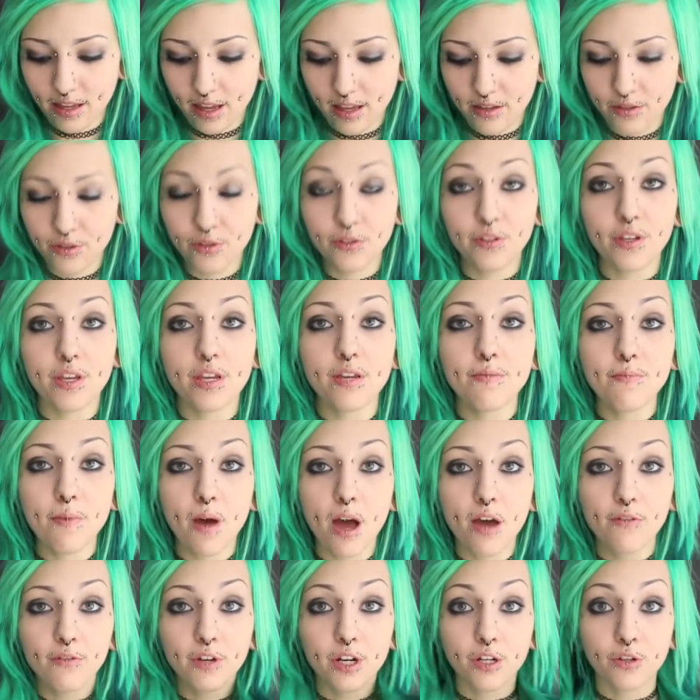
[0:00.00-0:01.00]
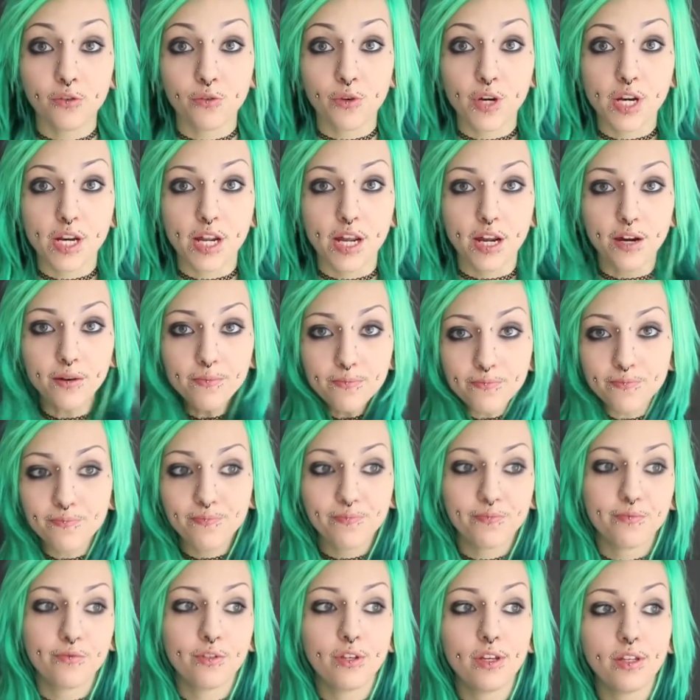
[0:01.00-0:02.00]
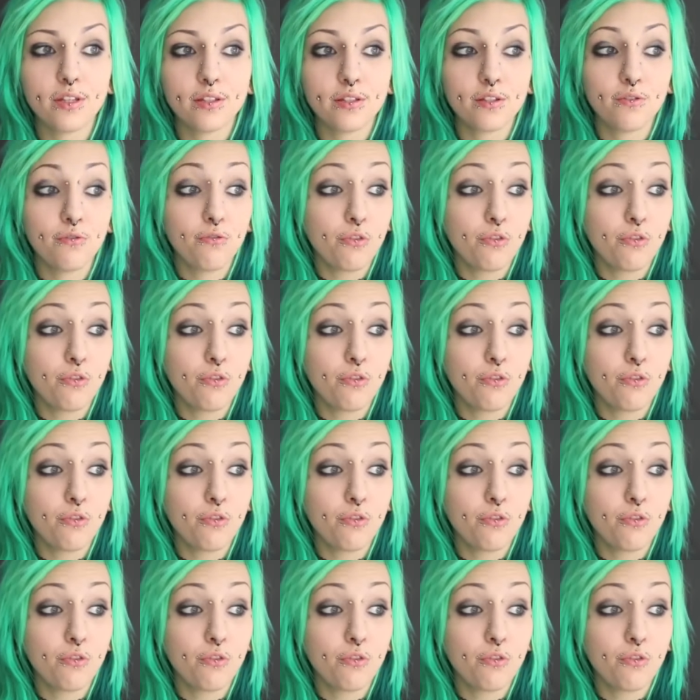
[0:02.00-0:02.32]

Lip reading: As you see, I've got green hair. It's